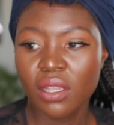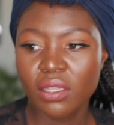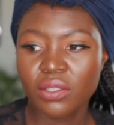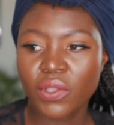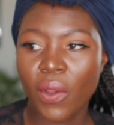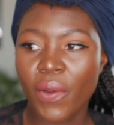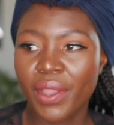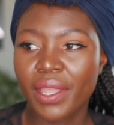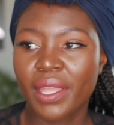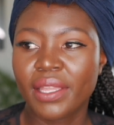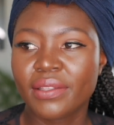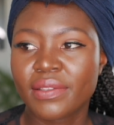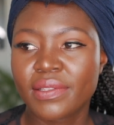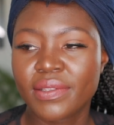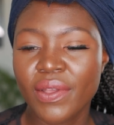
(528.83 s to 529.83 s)
So
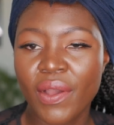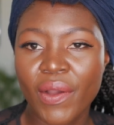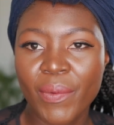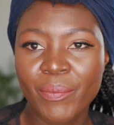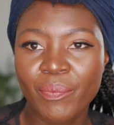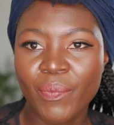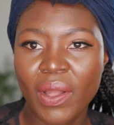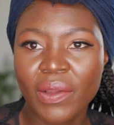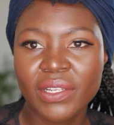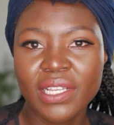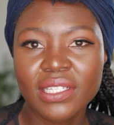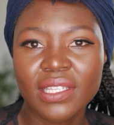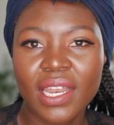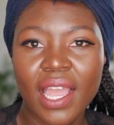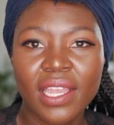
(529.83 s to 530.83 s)
it's, I'd
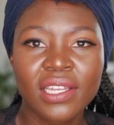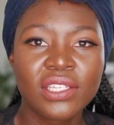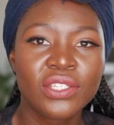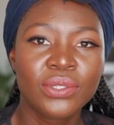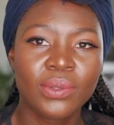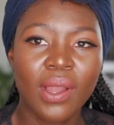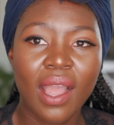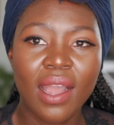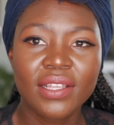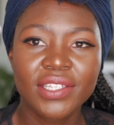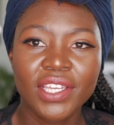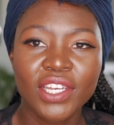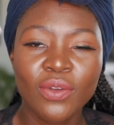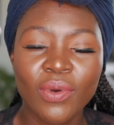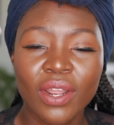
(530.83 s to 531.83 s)
just like to
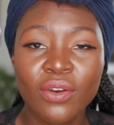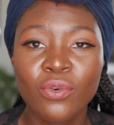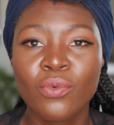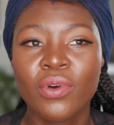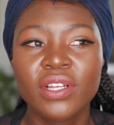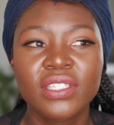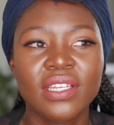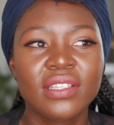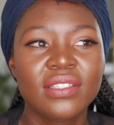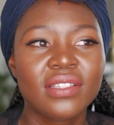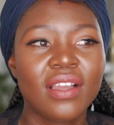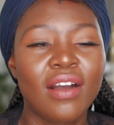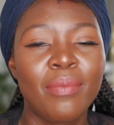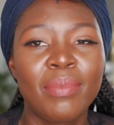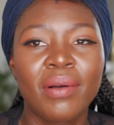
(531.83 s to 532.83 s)
urge anyone who watches
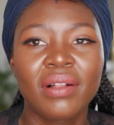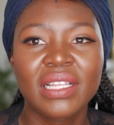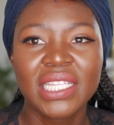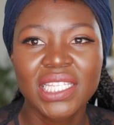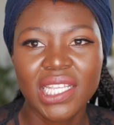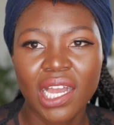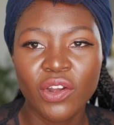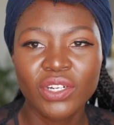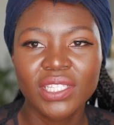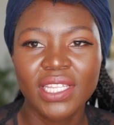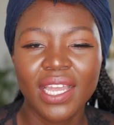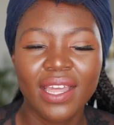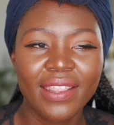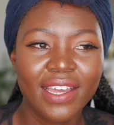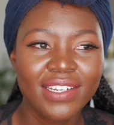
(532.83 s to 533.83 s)
couples out
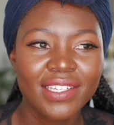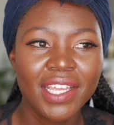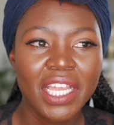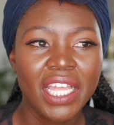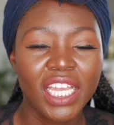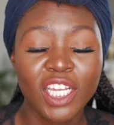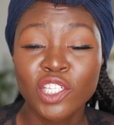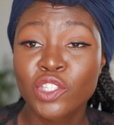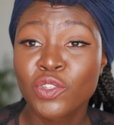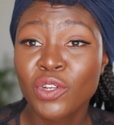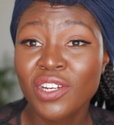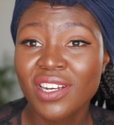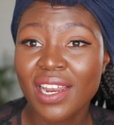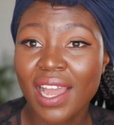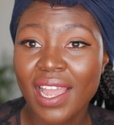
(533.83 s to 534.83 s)
there that it's
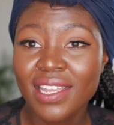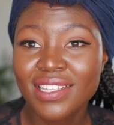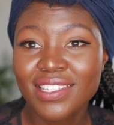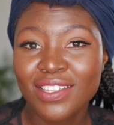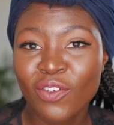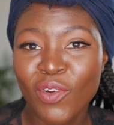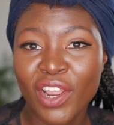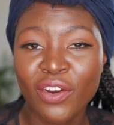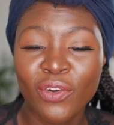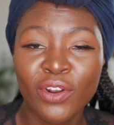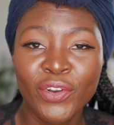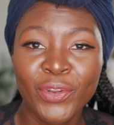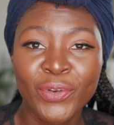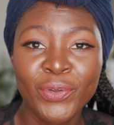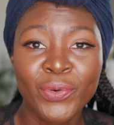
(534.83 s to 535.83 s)
not nice when
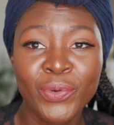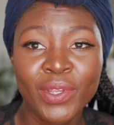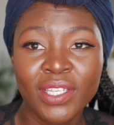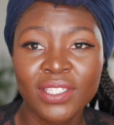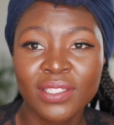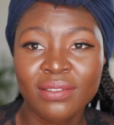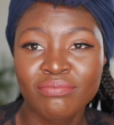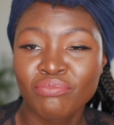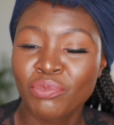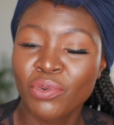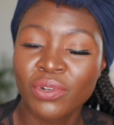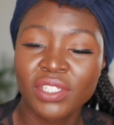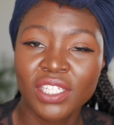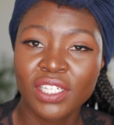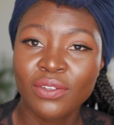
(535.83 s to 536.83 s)
all you do is
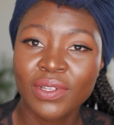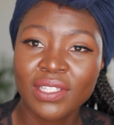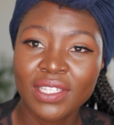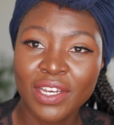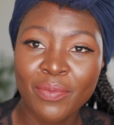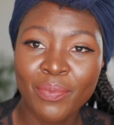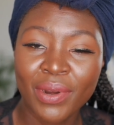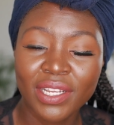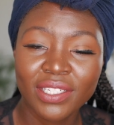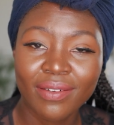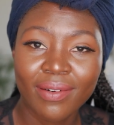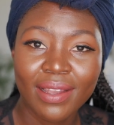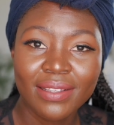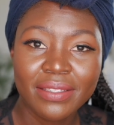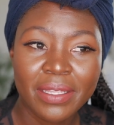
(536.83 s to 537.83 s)
continuously
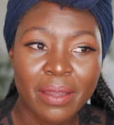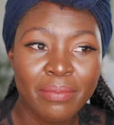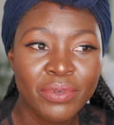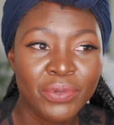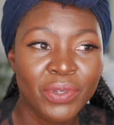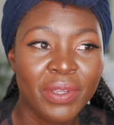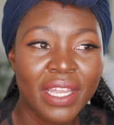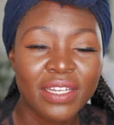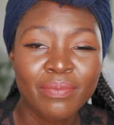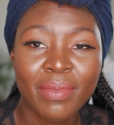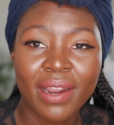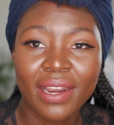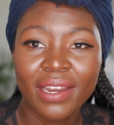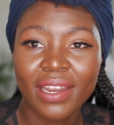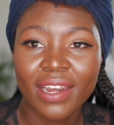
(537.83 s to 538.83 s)
pressurize them to get
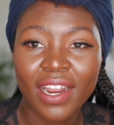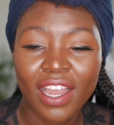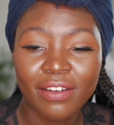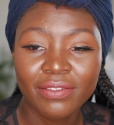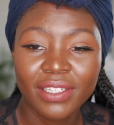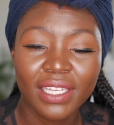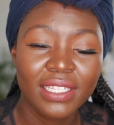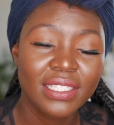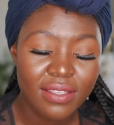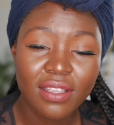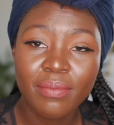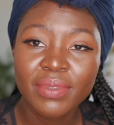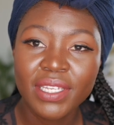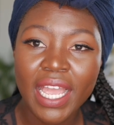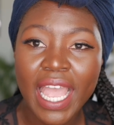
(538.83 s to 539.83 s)
married and have kids.
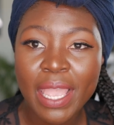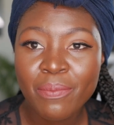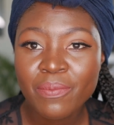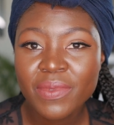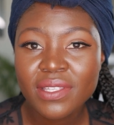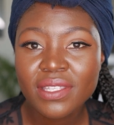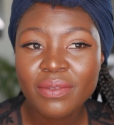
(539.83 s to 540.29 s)
Sometimes